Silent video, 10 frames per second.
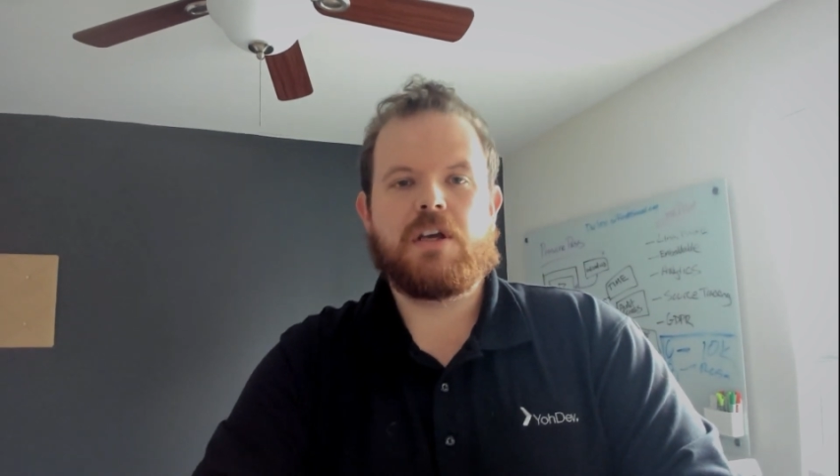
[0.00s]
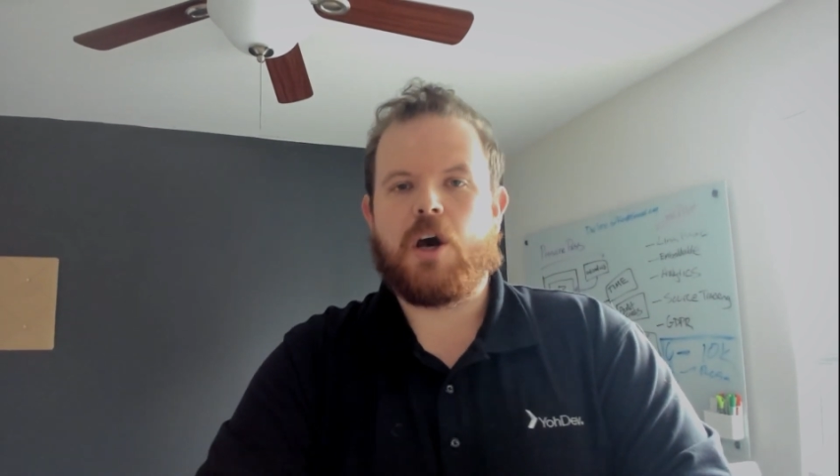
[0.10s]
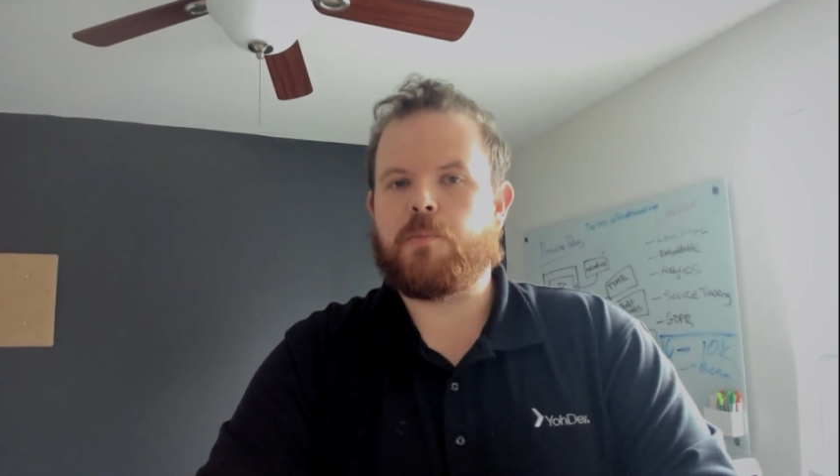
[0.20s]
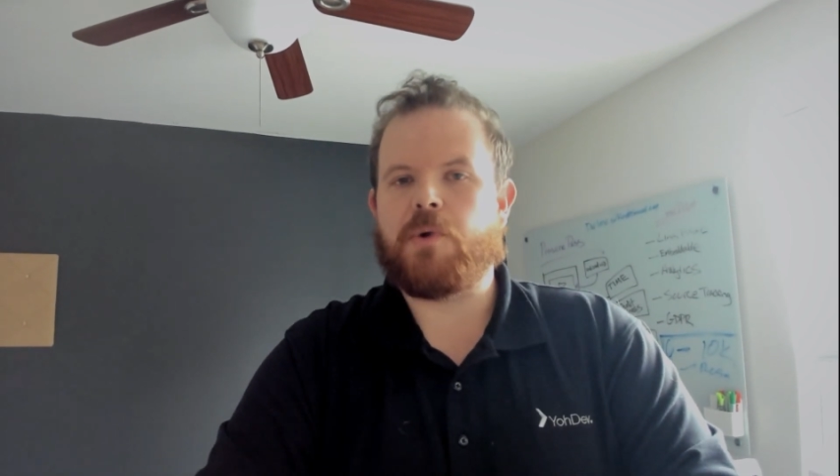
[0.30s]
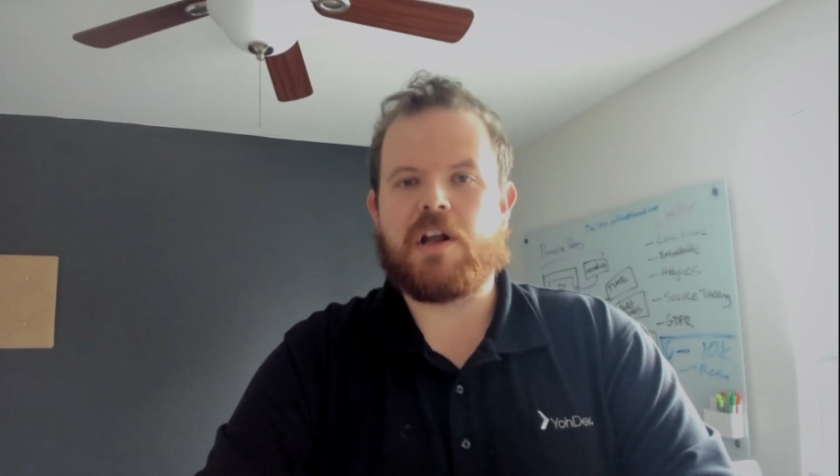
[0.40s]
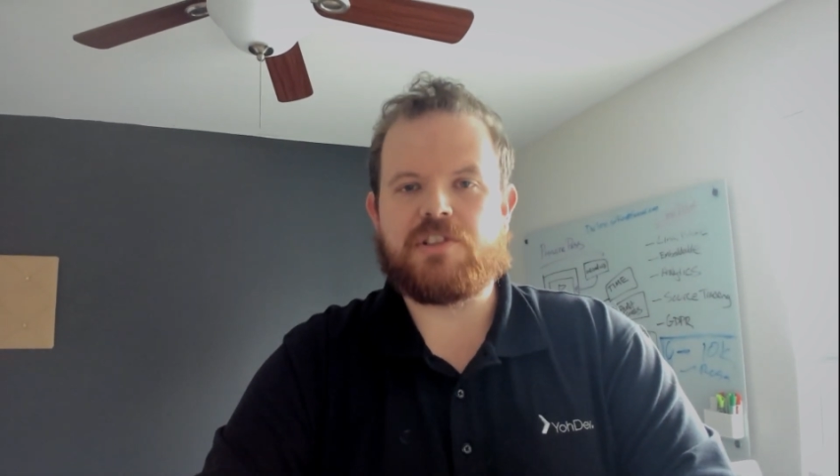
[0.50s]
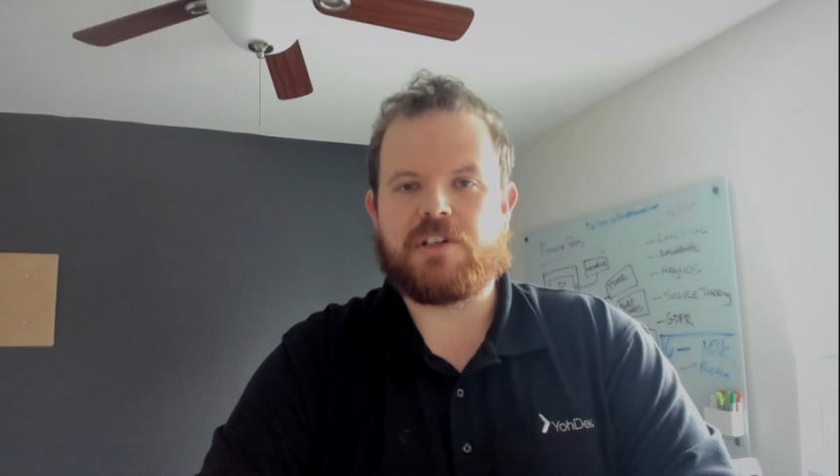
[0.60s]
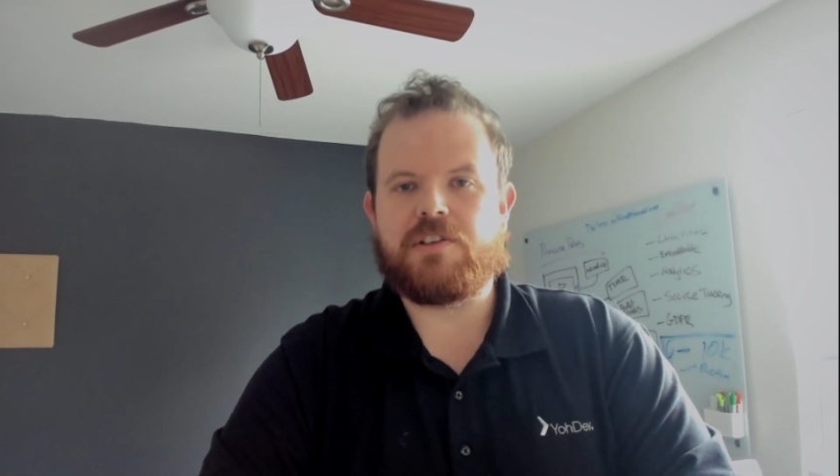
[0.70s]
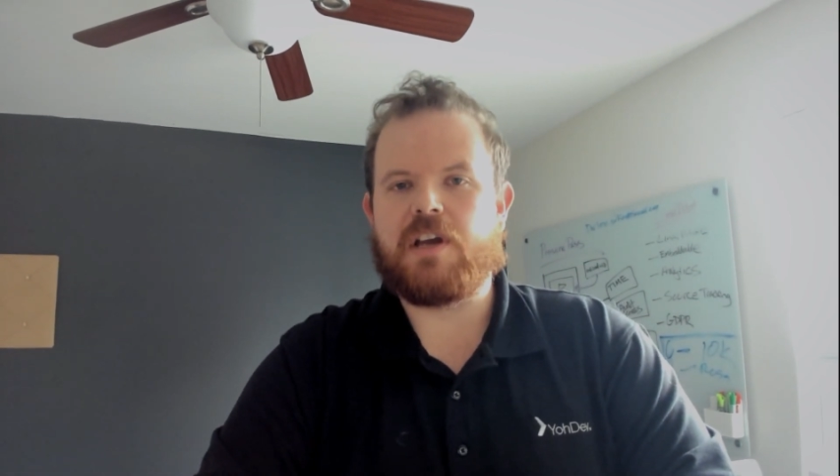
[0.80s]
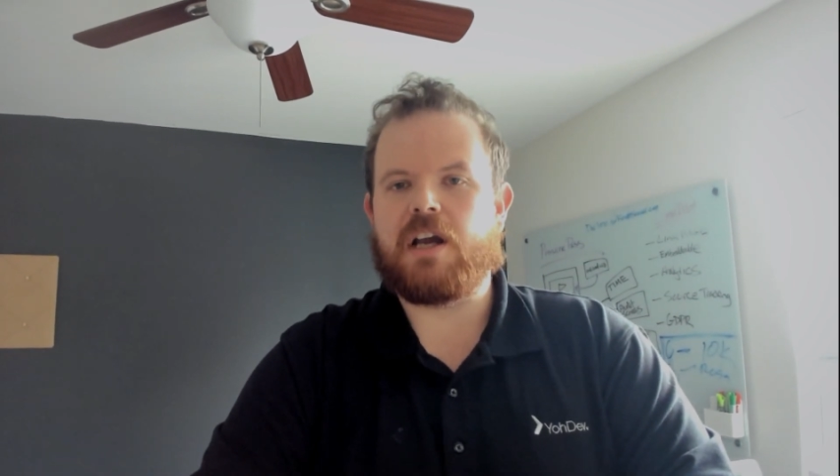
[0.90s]
a
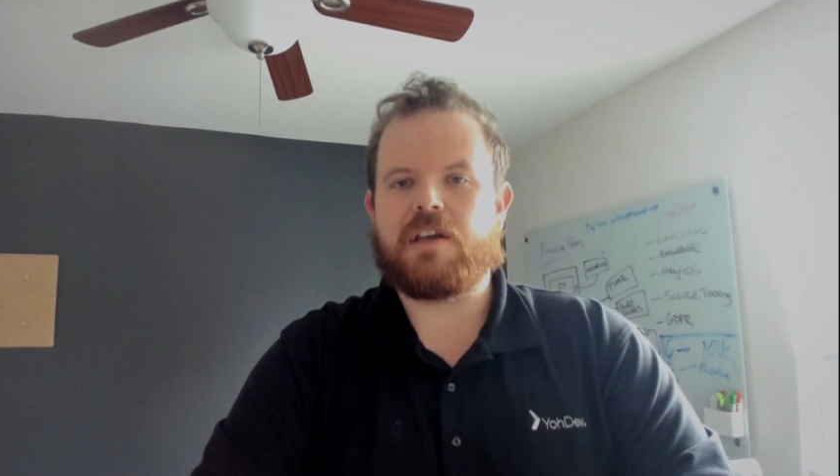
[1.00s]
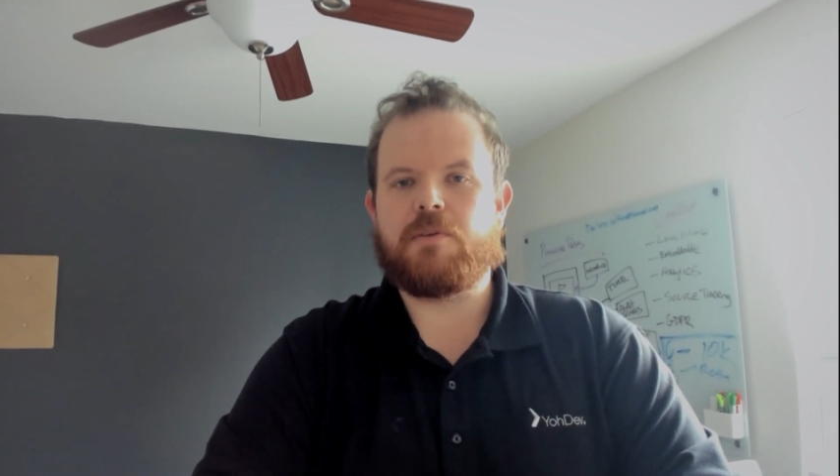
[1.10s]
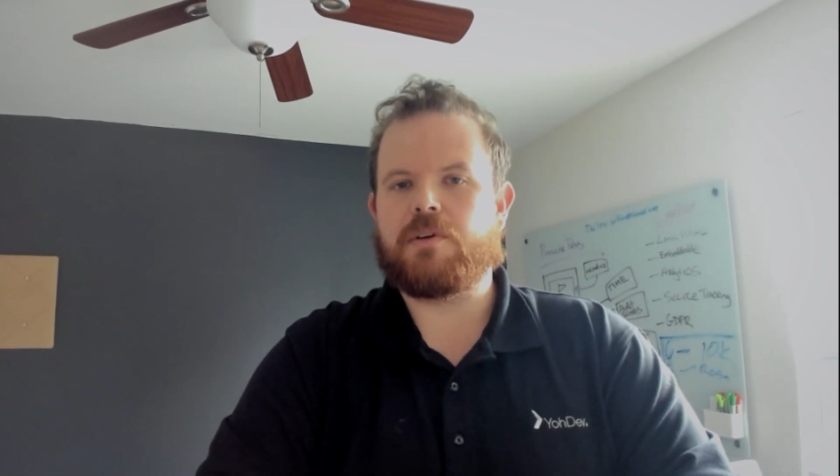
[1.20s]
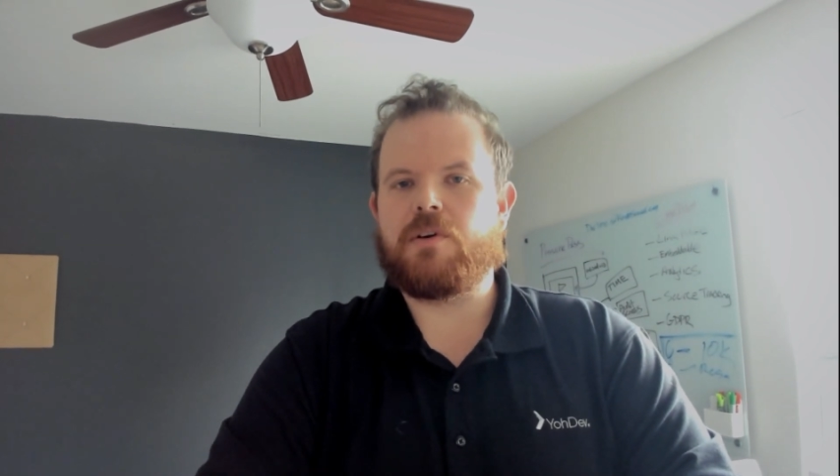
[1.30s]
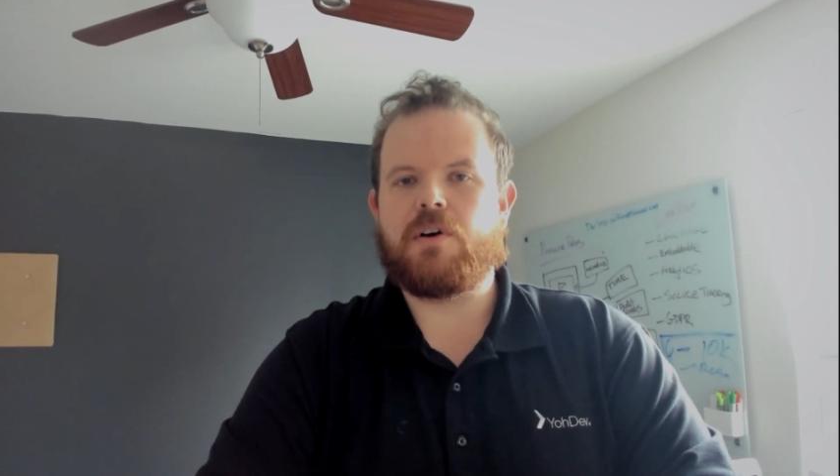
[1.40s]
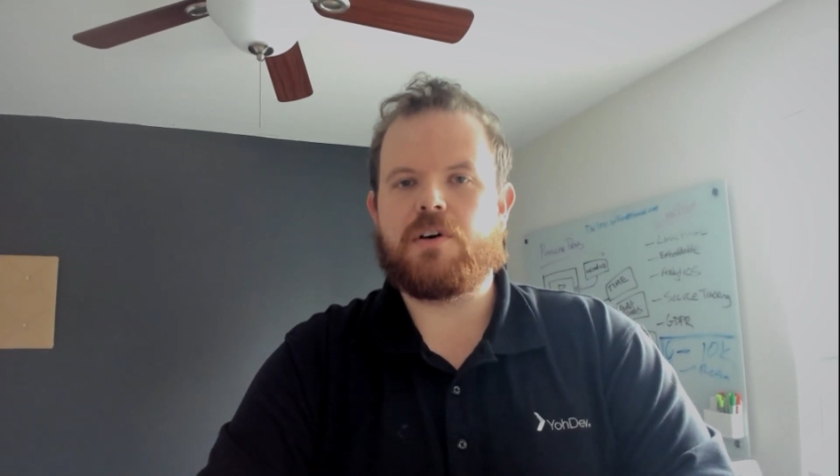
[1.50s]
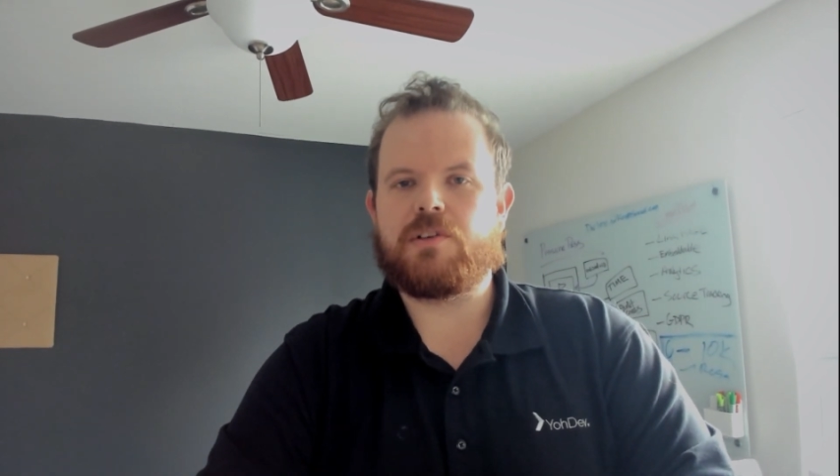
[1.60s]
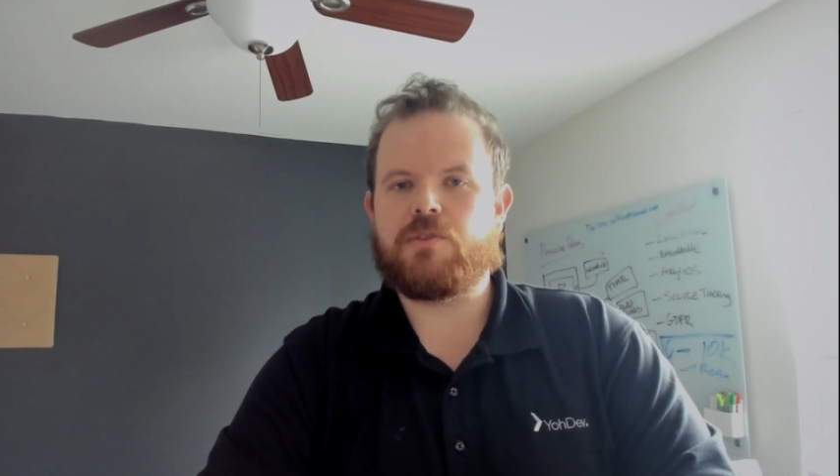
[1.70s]
project you got going on,